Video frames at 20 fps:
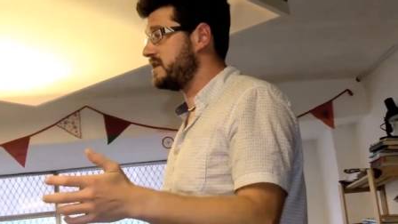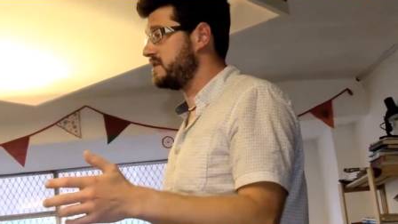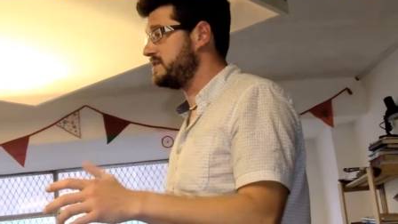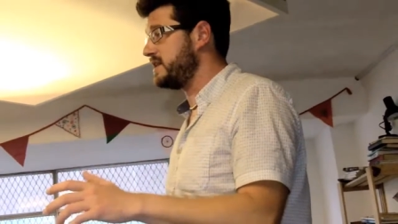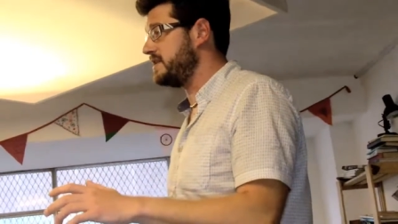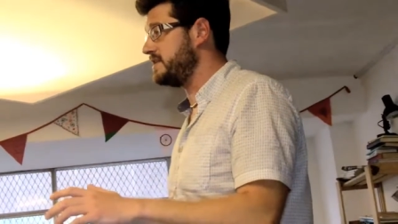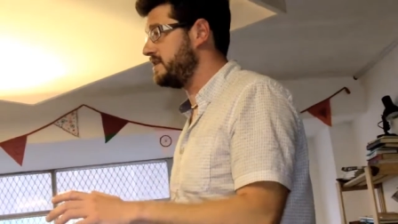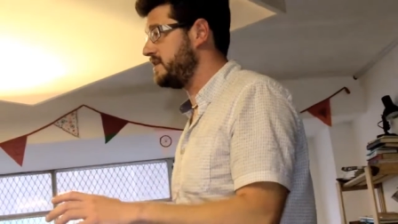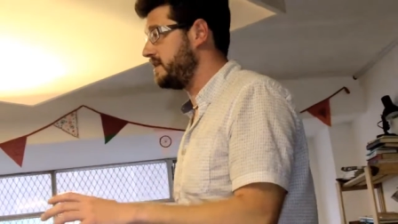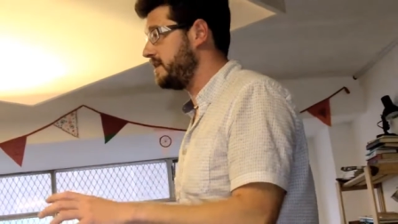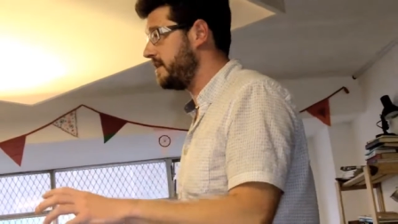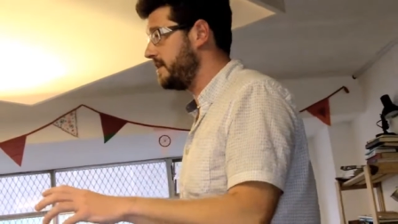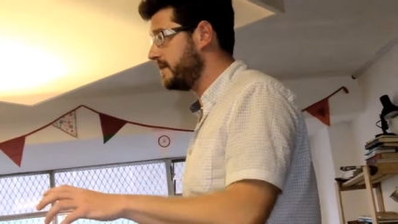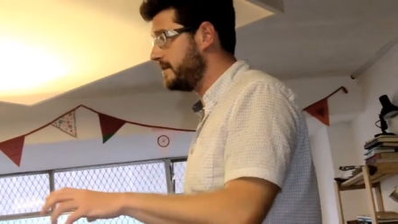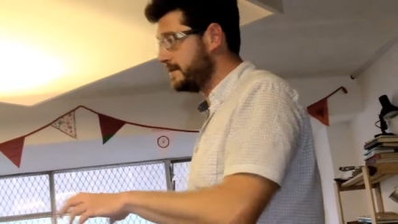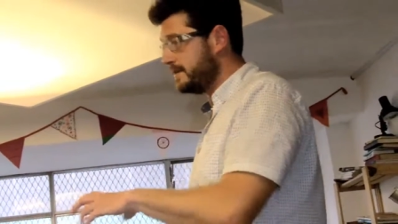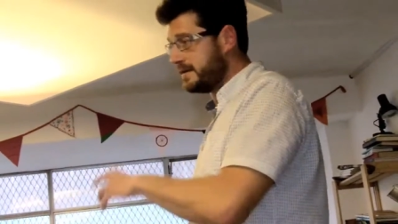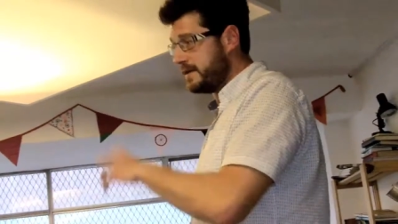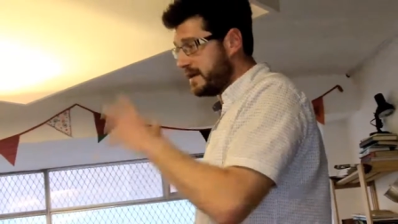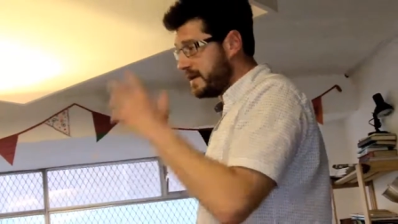that attended our
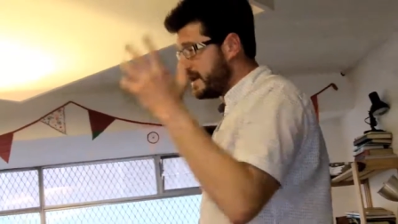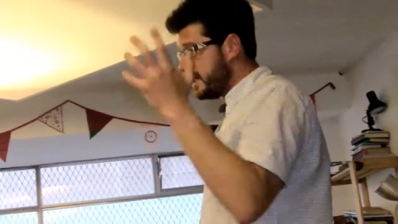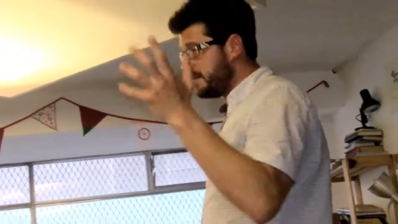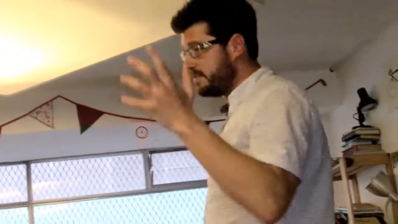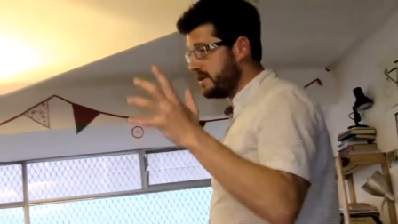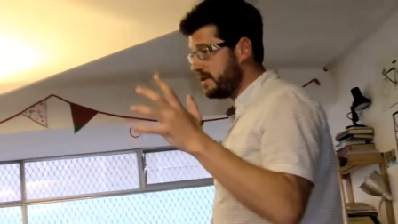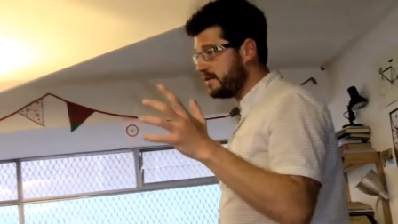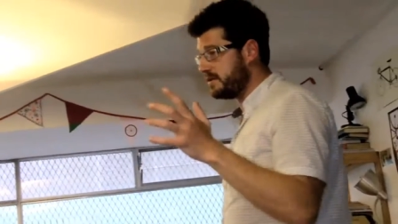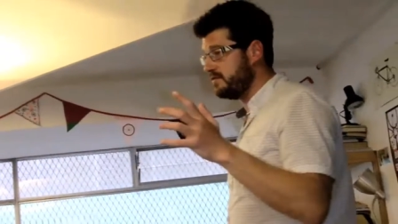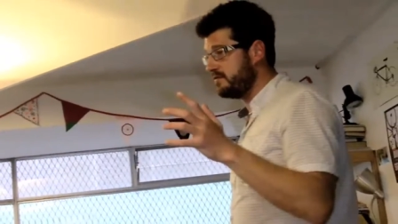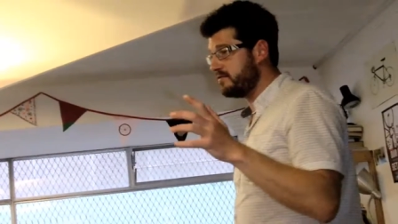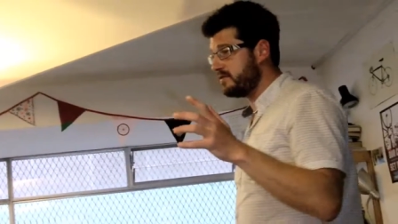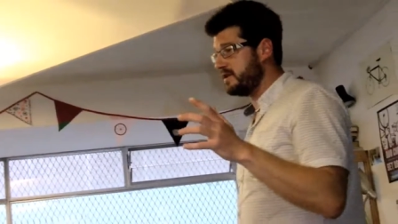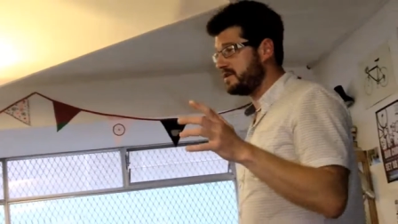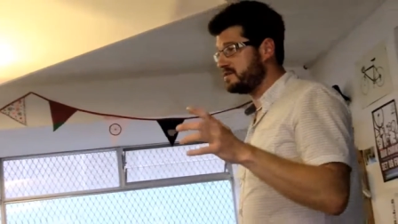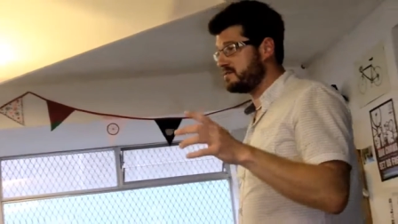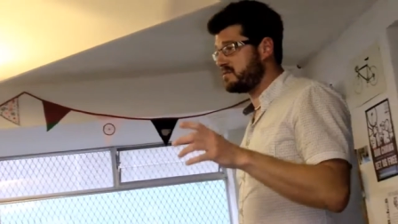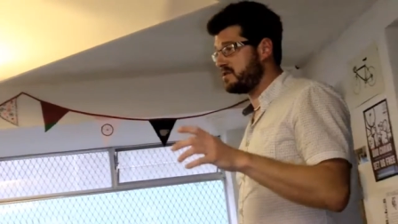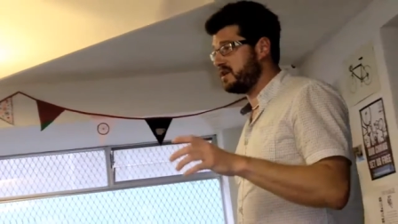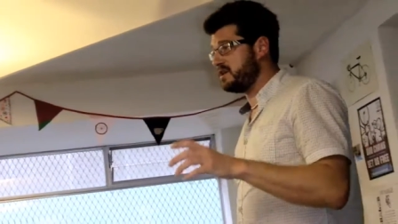Enabling Youth for
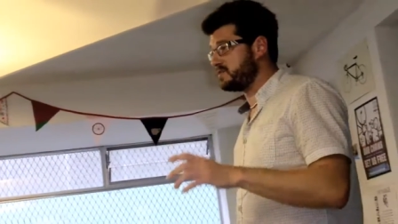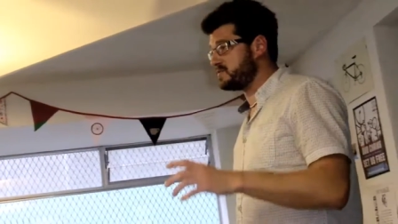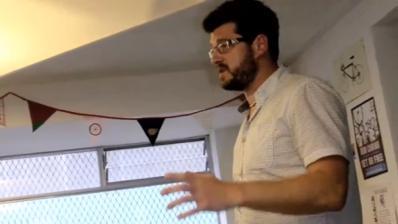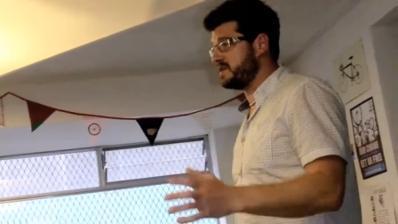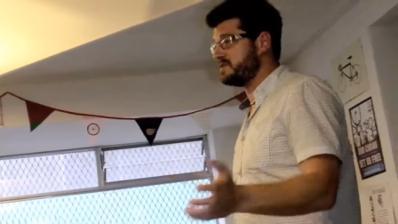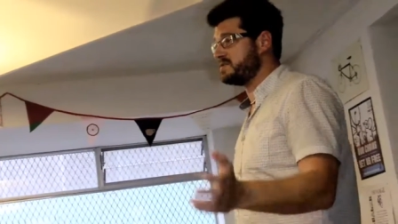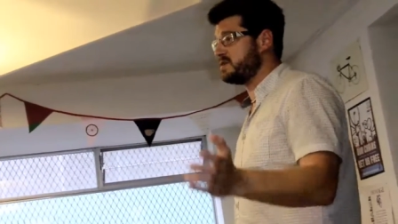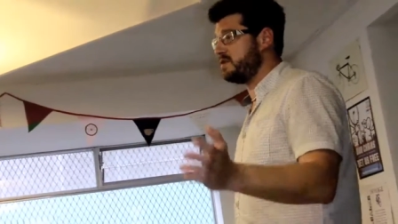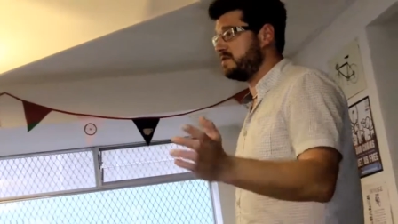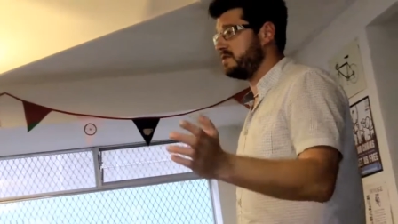Enterprise went